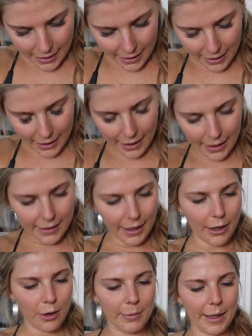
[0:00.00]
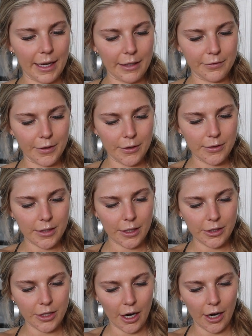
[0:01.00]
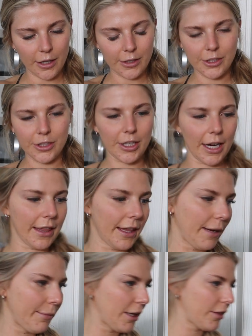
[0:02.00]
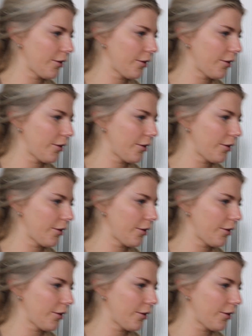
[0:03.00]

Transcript: And I hope my headphones are charged. I think I'm gonna